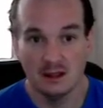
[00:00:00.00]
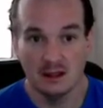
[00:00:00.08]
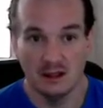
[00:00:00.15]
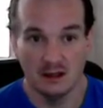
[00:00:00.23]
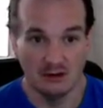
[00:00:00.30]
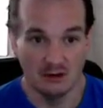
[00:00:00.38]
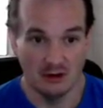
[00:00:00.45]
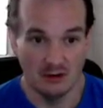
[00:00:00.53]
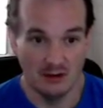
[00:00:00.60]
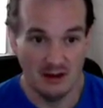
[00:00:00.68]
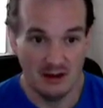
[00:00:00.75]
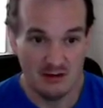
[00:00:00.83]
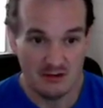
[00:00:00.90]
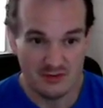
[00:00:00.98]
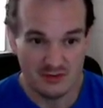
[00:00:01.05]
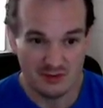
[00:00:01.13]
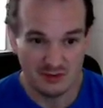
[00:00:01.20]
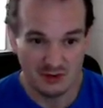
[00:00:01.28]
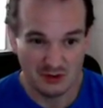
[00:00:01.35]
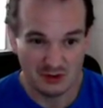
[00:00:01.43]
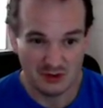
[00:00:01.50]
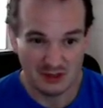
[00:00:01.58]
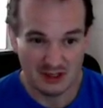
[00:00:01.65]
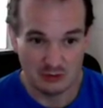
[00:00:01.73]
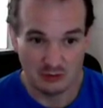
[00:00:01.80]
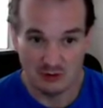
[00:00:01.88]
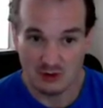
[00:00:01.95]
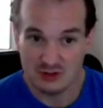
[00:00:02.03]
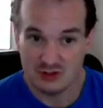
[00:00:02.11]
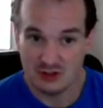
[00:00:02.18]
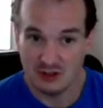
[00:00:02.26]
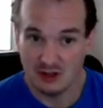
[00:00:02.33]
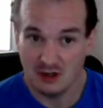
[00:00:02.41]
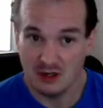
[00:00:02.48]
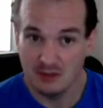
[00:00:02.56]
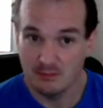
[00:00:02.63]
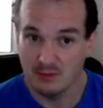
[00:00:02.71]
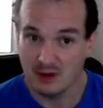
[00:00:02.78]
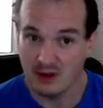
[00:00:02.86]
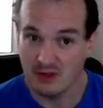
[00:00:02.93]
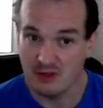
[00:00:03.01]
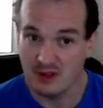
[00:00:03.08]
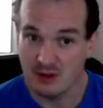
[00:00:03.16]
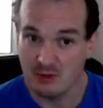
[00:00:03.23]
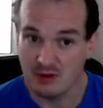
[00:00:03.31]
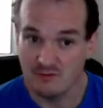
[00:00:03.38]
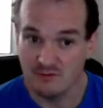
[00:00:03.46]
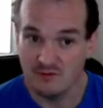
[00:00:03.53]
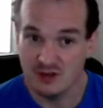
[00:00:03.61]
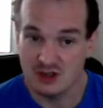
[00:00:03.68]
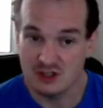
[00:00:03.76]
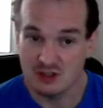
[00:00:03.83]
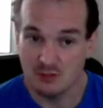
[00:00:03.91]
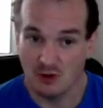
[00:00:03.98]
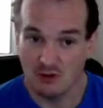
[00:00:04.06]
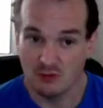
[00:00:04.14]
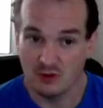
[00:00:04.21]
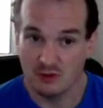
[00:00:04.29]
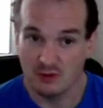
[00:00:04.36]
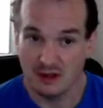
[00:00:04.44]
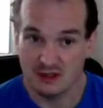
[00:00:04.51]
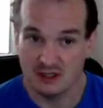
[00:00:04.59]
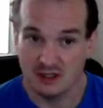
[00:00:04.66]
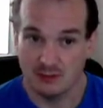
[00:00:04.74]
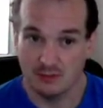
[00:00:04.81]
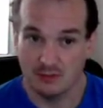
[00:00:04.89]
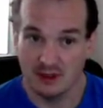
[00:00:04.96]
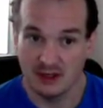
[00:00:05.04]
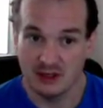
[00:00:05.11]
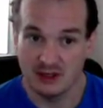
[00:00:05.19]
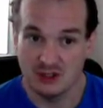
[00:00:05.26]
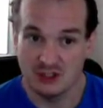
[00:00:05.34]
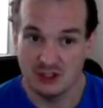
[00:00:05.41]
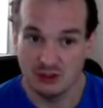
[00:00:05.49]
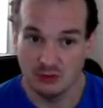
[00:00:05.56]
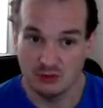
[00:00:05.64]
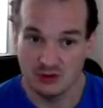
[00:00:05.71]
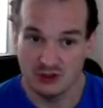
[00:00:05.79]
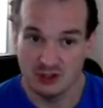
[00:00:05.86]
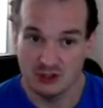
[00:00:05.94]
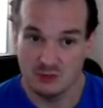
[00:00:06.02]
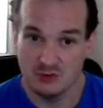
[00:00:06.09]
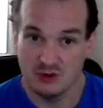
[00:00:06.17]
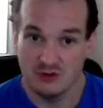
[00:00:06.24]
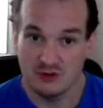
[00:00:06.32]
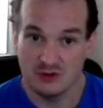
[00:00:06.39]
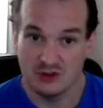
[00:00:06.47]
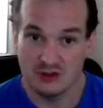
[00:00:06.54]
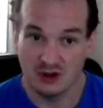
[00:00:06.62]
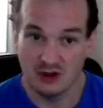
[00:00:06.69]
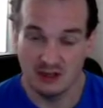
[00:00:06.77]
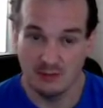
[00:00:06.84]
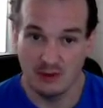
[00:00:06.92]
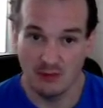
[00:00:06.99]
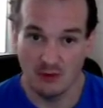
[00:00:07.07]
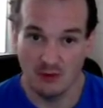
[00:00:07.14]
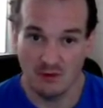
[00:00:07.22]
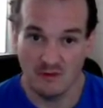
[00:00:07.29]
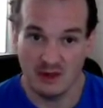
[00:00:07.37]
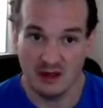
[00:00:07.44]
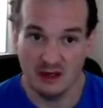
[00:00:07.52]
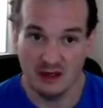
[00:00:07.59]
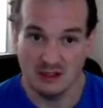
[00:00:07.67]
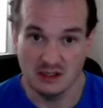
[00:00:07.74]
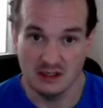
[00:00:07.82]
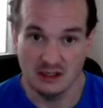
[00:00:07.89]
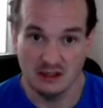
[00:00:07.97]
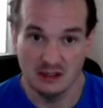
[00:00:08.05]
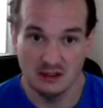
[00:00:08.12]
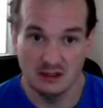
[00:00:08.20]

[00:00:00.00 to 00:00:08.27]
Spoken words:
They're on low health. I'm not going to get to Rock Slide, but I think we can finish them off with Machamp and shield the charge move and start getting a bit more of that energy lead.